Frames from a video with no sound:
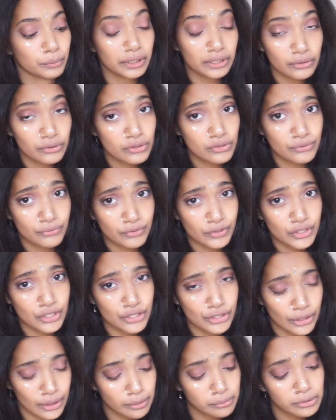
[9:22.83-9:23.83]
wheels for
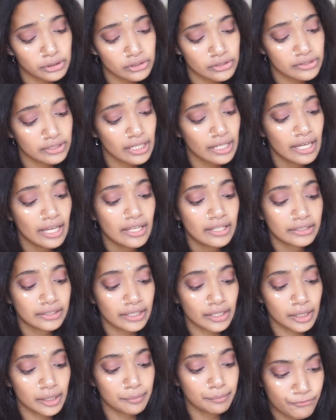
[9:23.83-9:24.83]
gerbils.
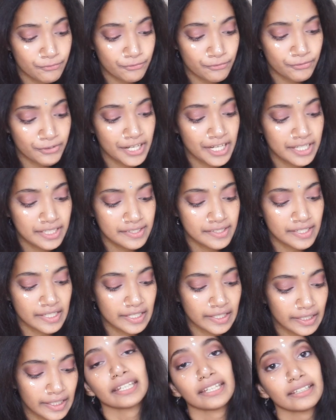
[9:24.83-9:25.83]
Their feet
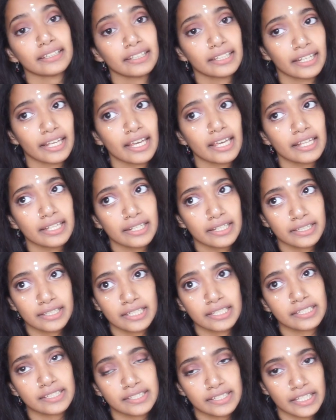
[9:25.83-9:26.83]
can get
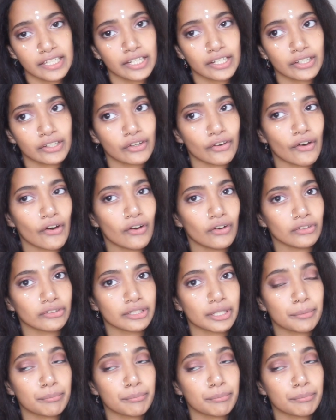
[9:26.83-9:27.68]
this thing called